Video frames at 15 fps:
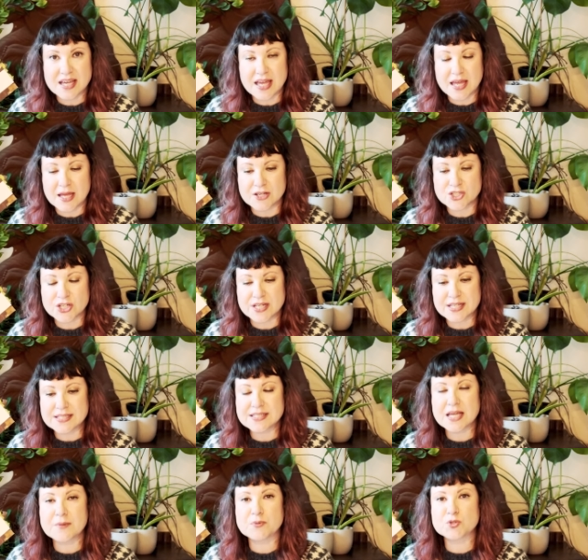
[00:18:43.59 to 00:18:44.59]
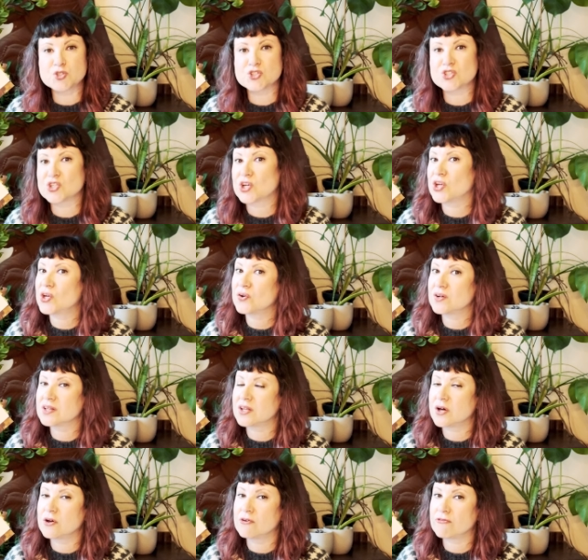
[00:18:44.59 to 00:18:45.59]
a she is able to secure a
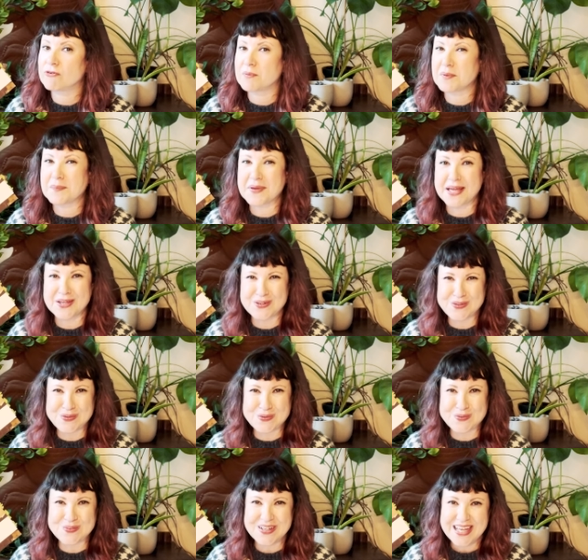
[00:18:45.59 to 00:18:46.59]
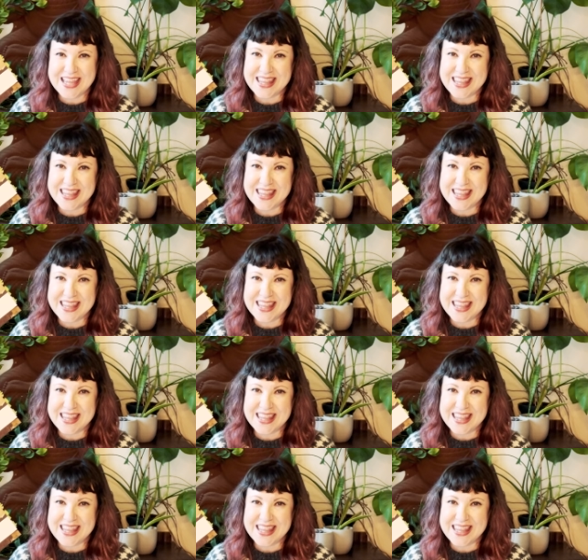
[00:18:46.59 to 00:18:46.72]
loan from a man who